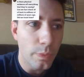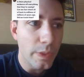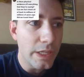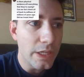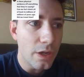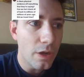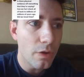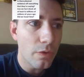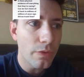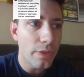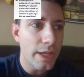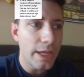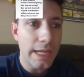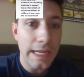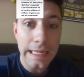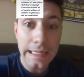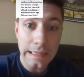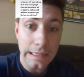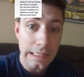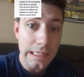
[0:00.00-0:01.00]
We know that
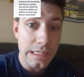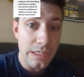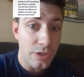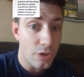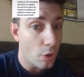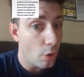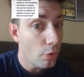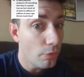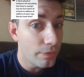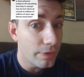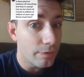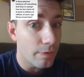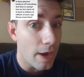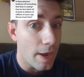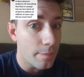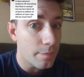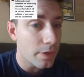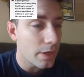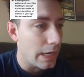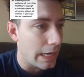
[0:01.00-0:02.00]
at least
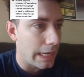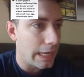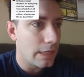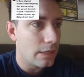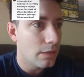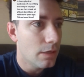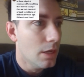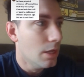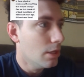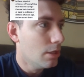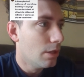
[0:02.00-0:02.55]
Oviraptor and